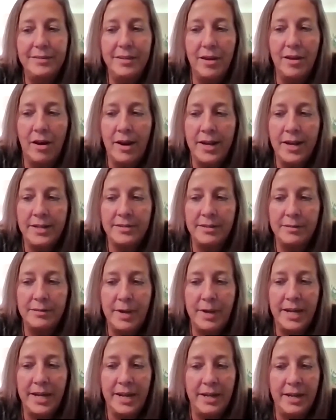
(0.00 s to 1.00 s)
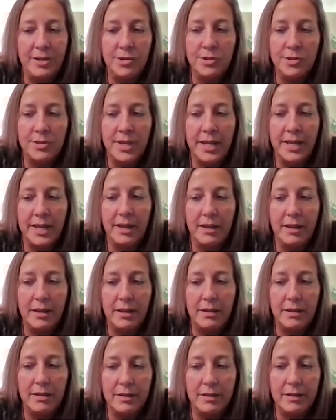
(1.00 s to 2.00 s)
guides and my angels like
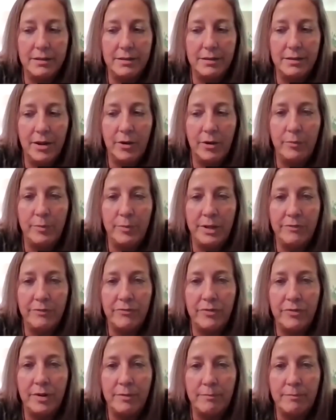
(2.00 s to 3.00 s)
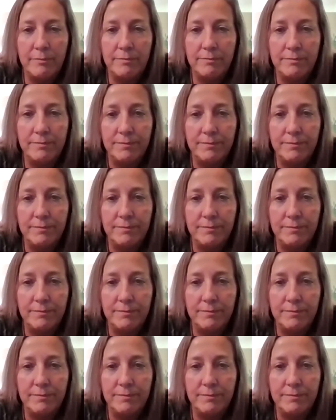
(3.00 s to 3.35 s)
help me from